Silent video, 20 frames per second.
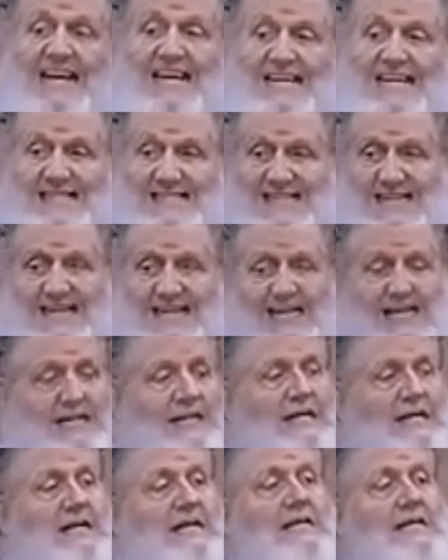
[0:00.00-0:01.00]
He
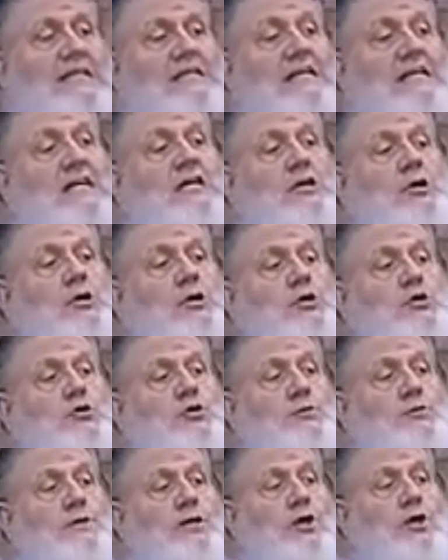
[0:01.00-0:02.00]
said that it
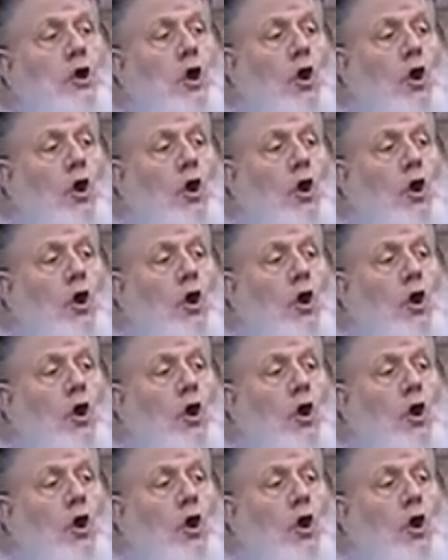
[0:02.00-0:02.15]
used to be